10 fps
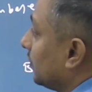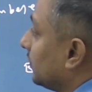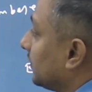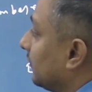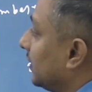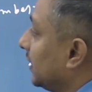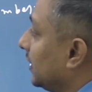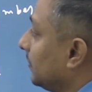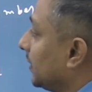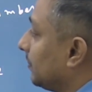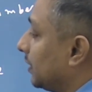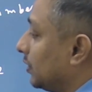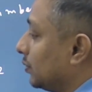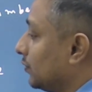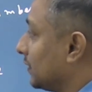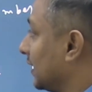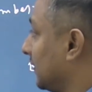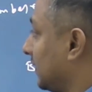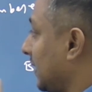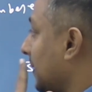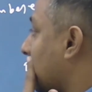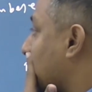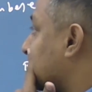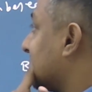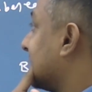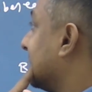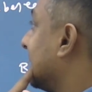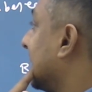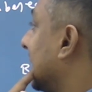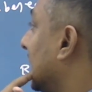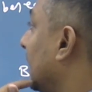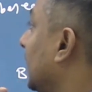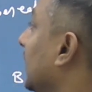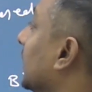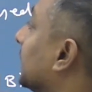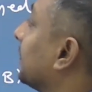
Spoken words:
2017 paper 2 series A question number 80.